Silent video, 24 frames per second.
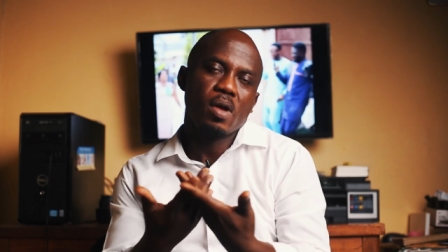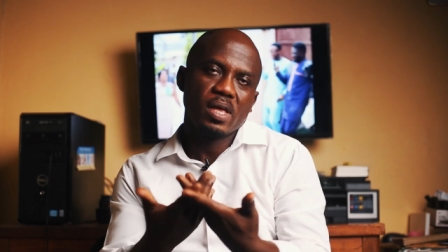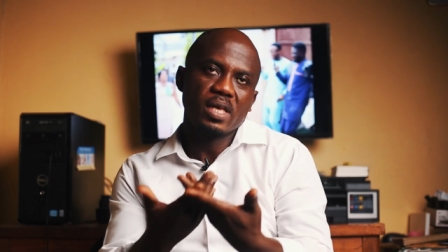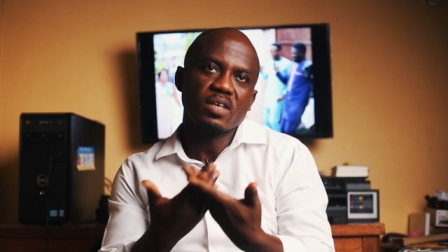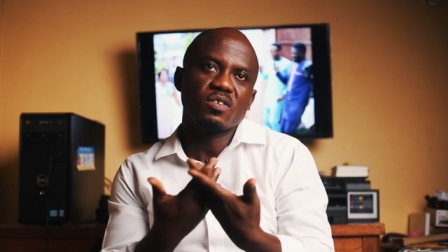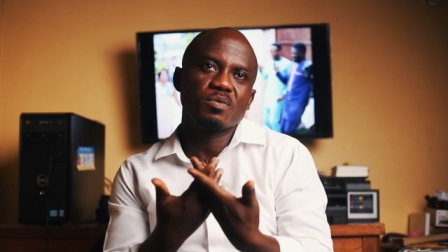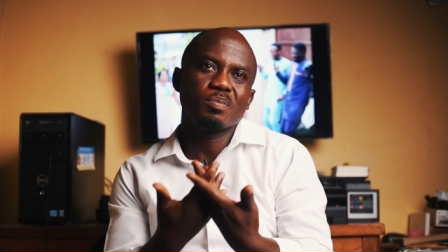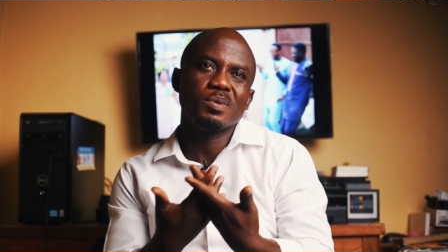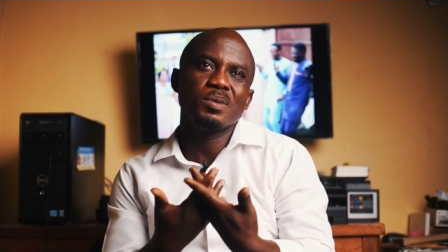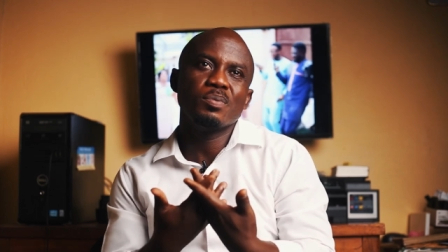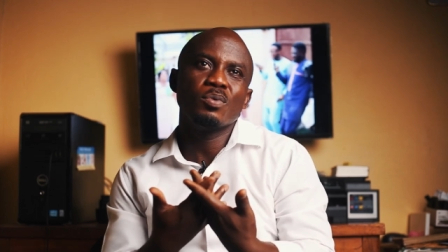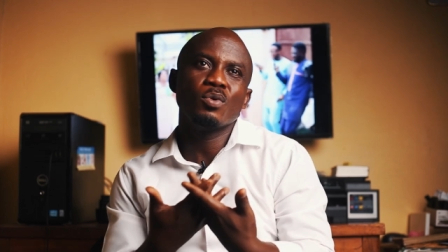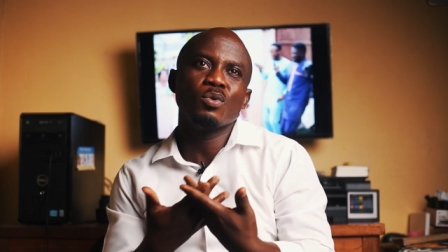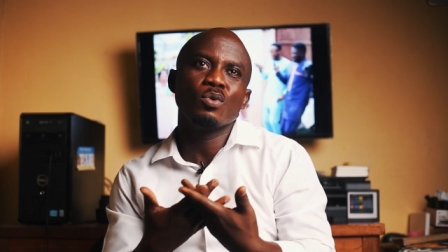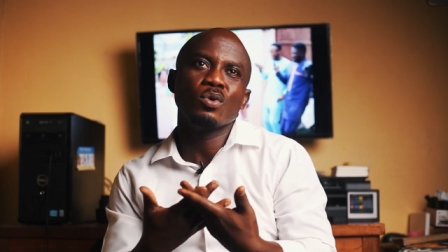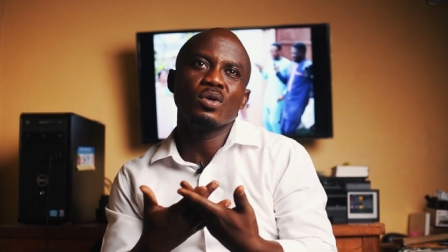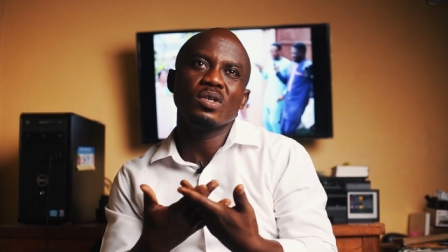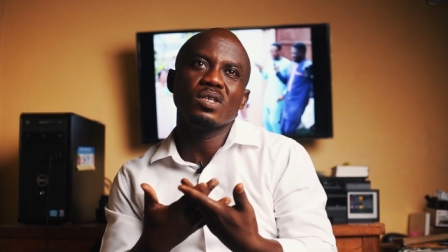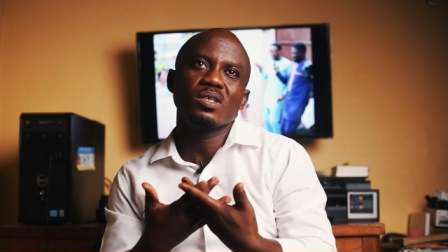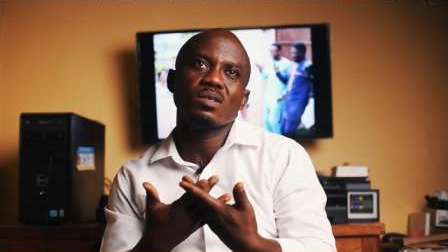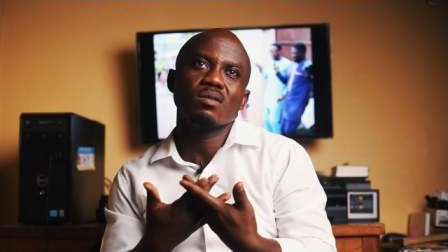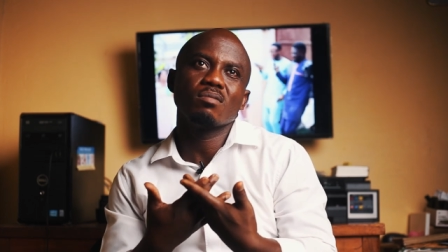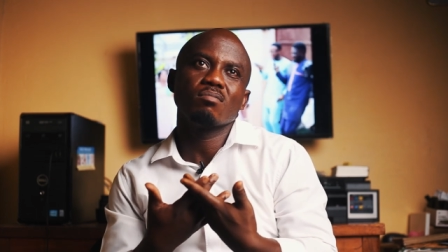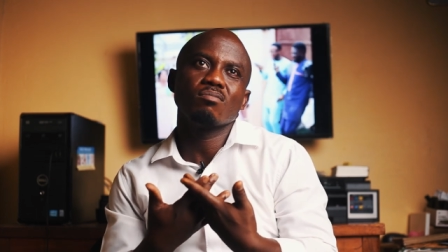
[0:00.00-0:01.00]
yes, people
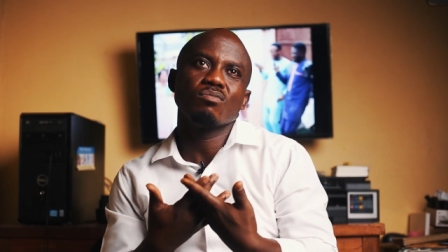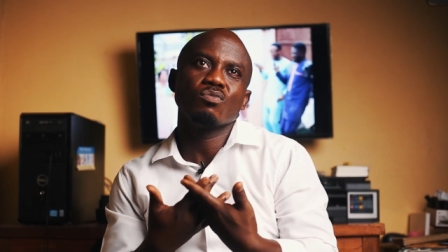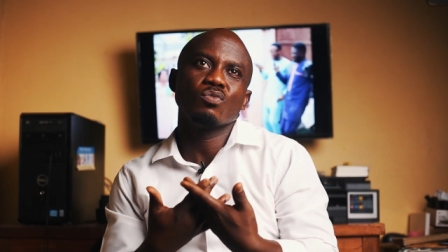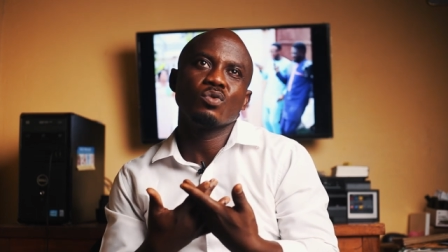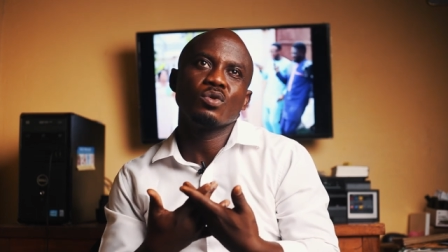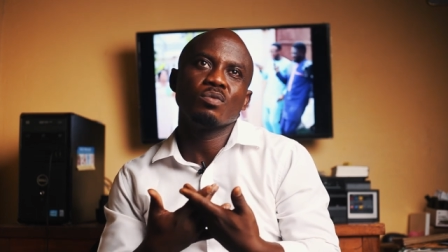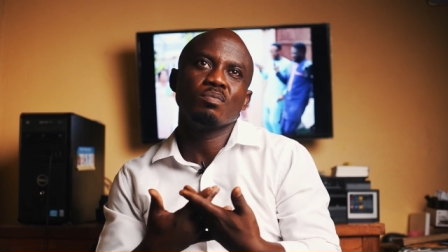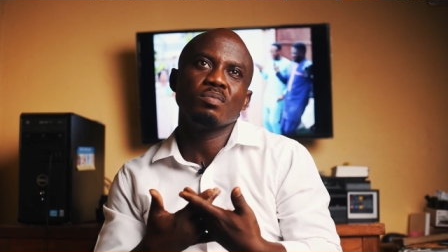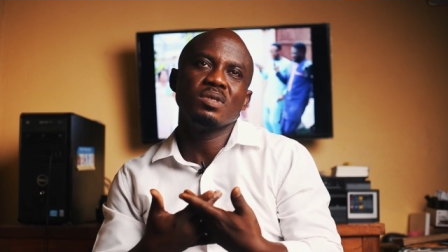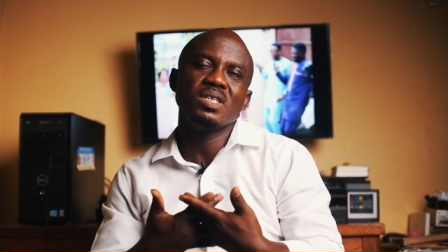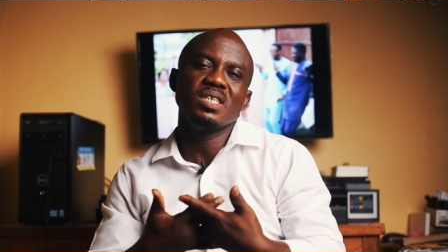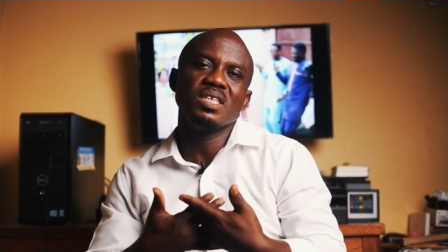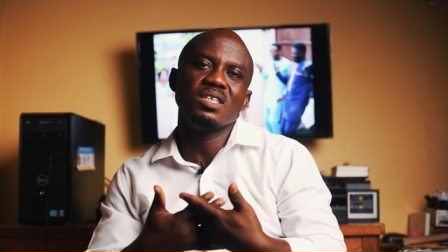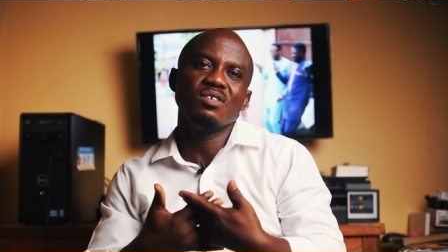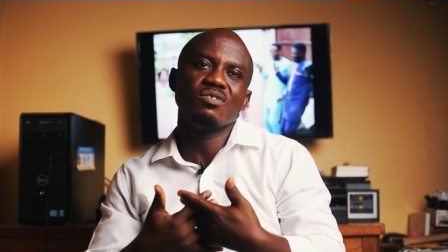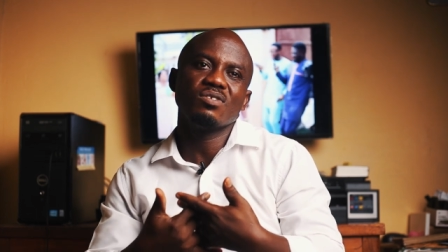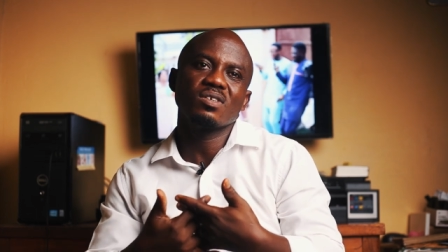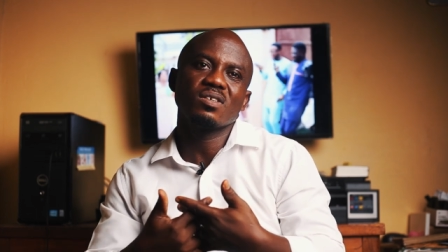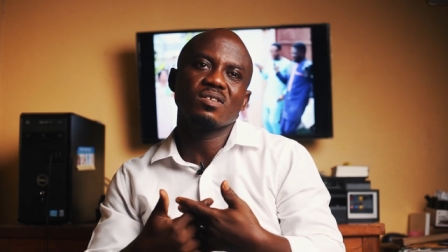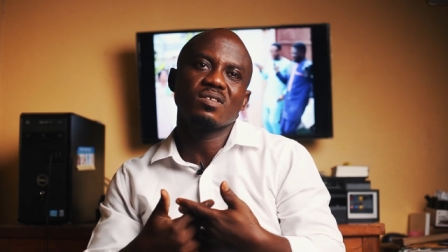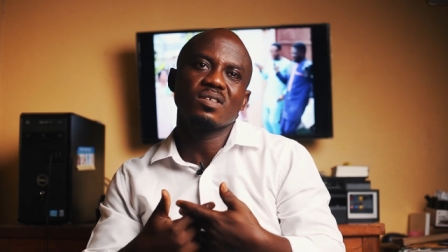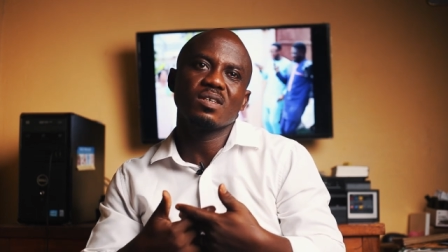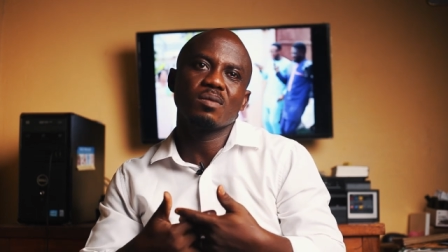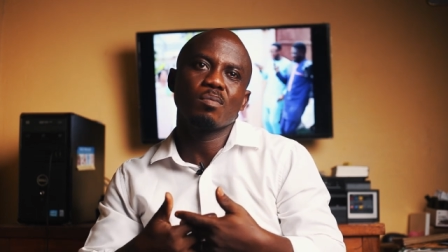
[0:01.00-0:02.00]
would, would be
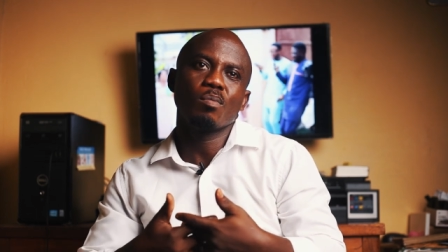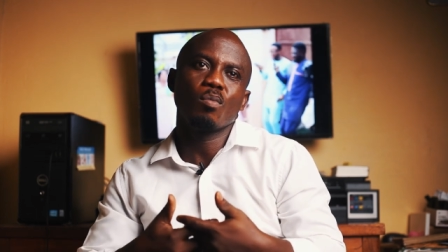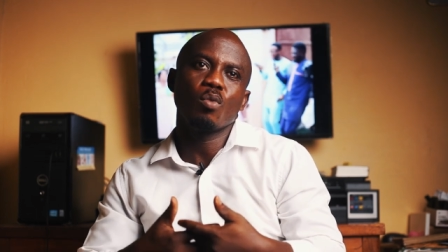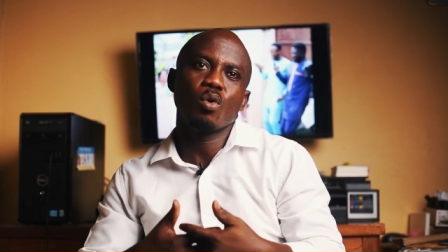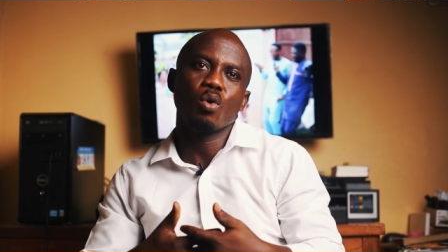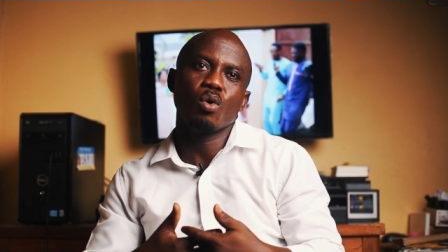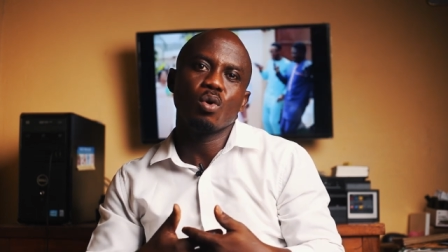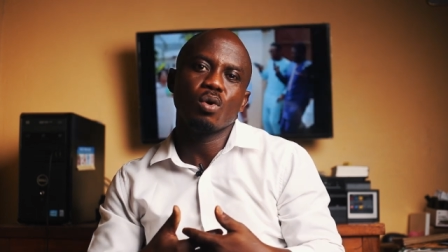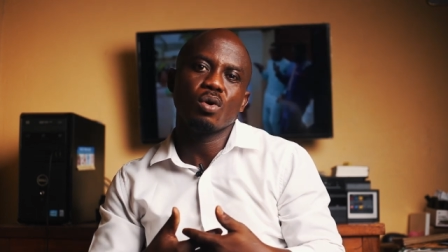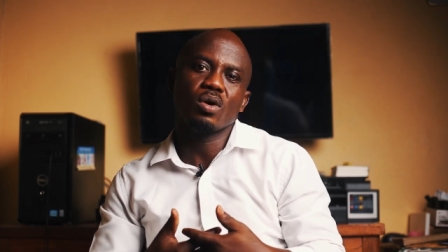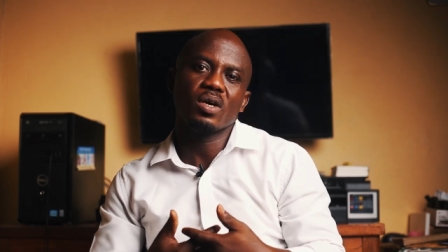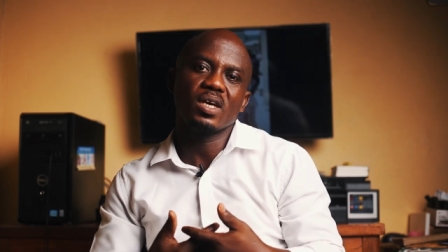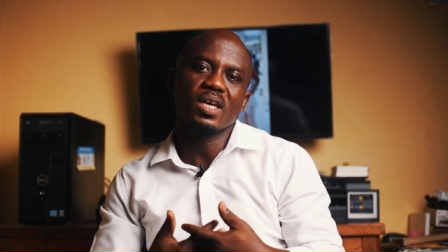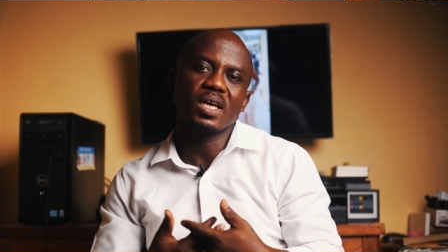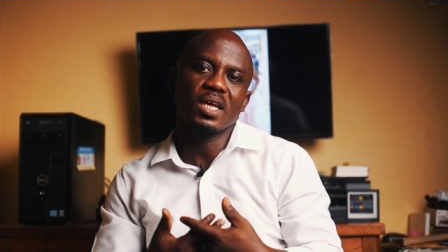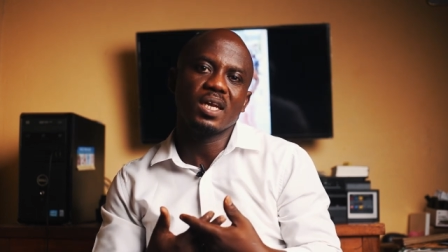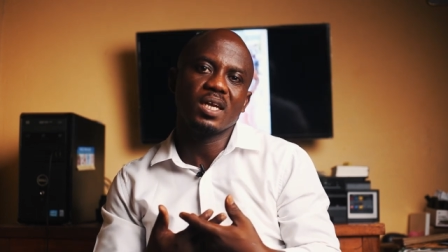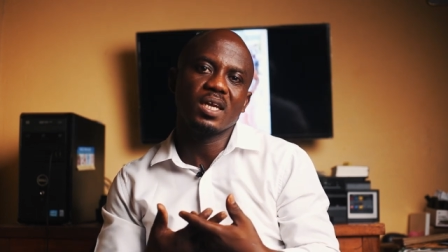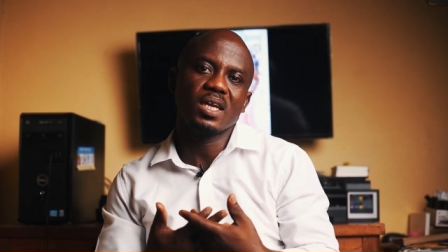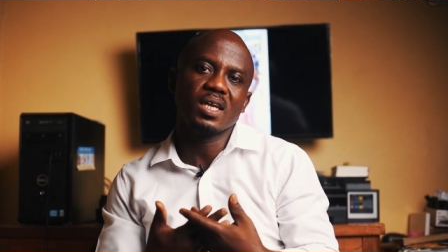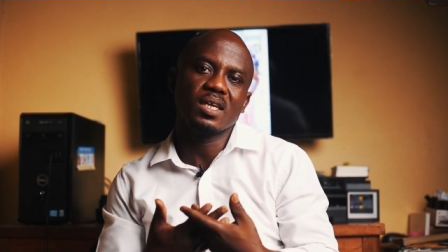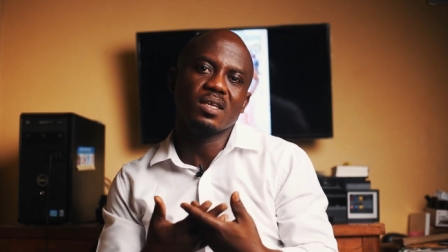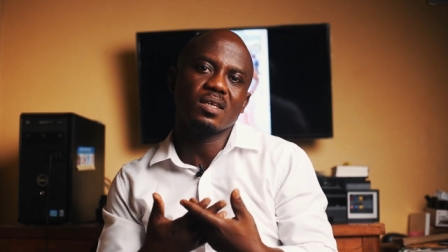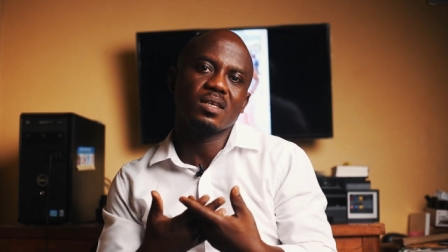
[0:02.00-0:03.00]
interested more
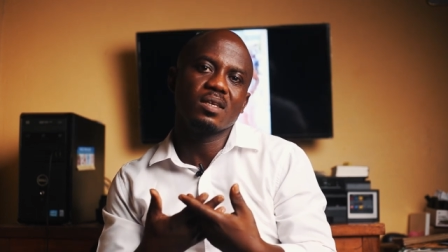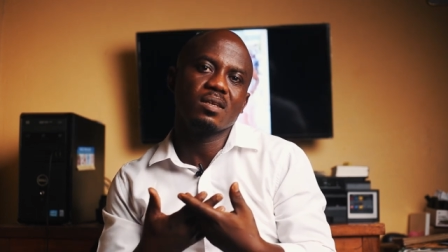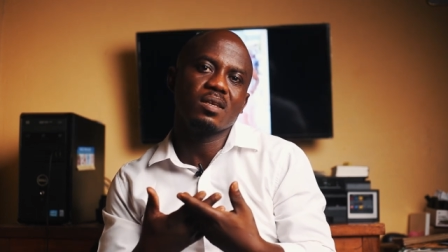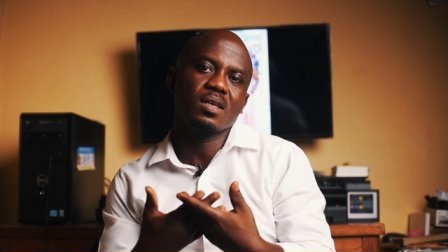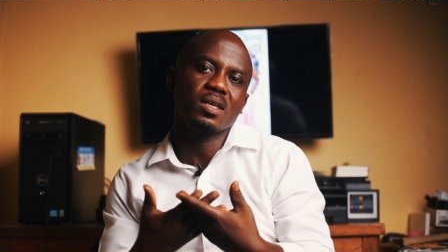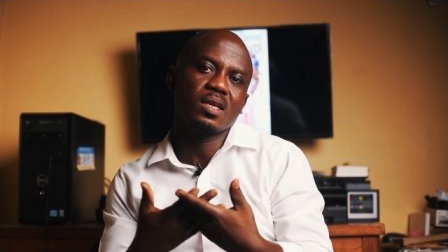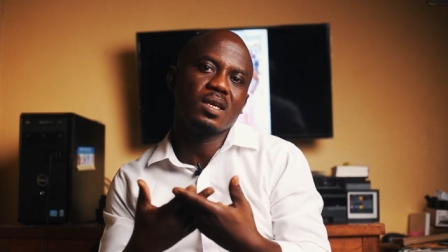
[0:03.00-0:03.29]
in, in,